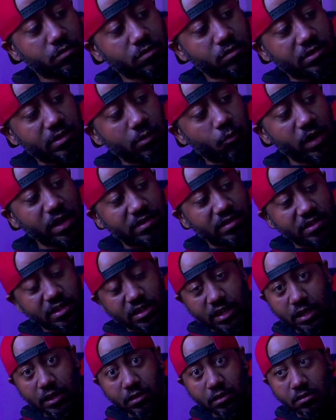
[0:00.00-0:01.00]
some weights
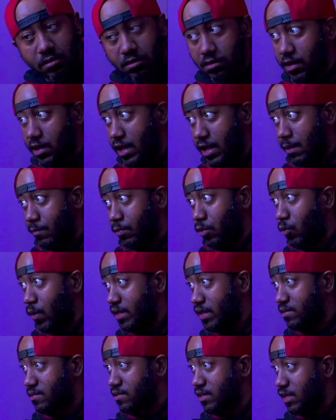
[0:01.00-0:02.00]
in here, put
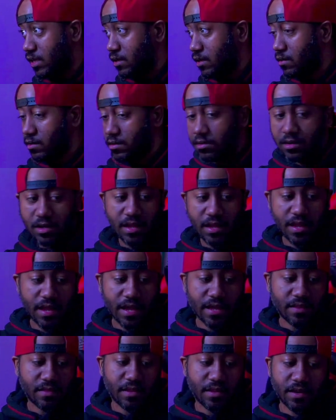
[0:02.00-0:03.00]
weights in here,
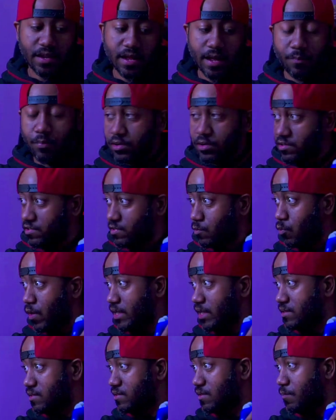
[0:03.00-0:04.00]
and then I put some
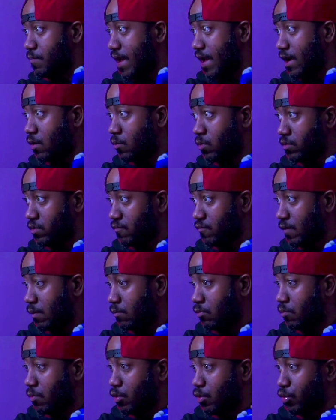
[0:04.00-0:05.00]
weights in the back where the
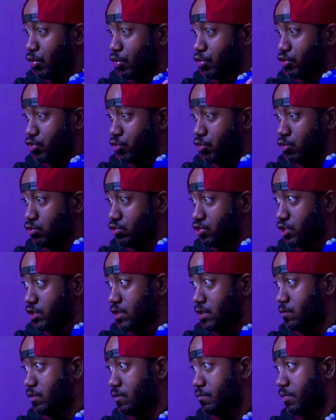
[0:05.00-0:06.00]
rumble motor
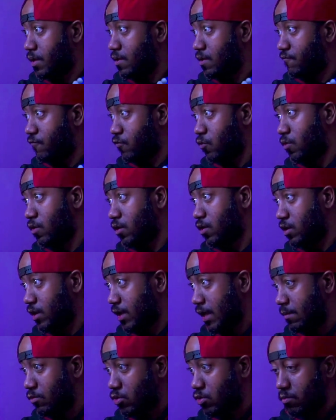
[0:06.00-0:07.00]
usually would be for a
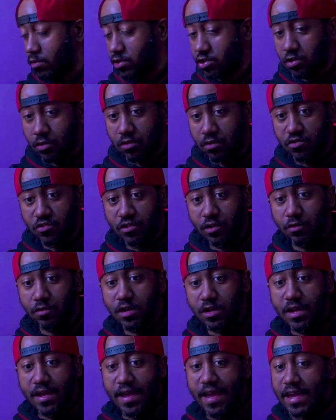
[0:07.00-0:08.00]
GameCube controller. So
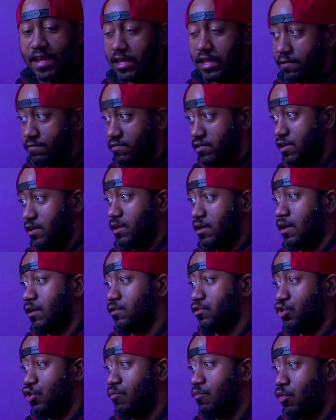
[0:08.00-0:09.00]
it gives it a
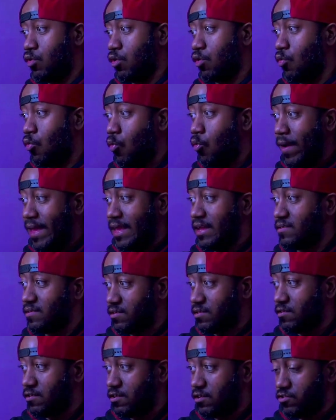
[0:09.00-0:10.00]
little more
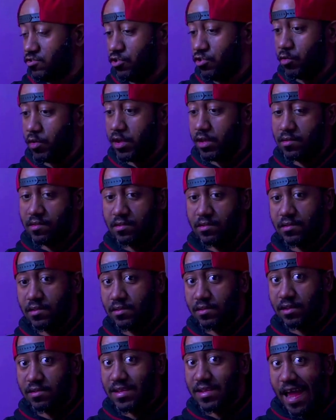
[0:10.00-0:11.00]
weight to it, since
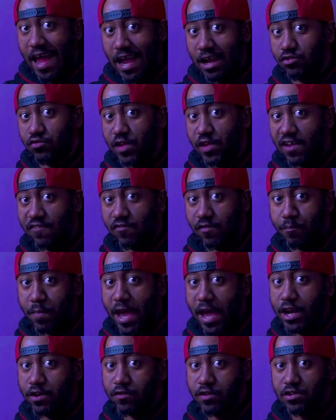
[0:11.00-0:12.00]
it doesn't actually have
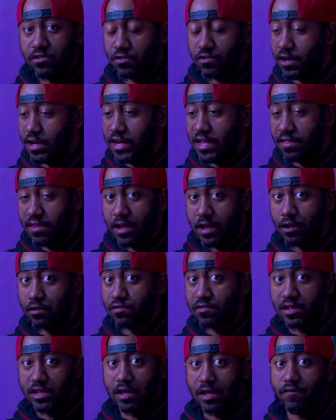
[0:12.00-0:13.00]
batteries or anything
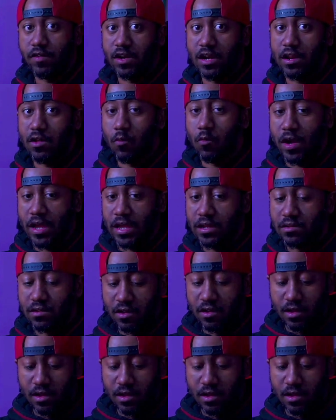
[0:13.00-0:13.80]
else to give it any weight.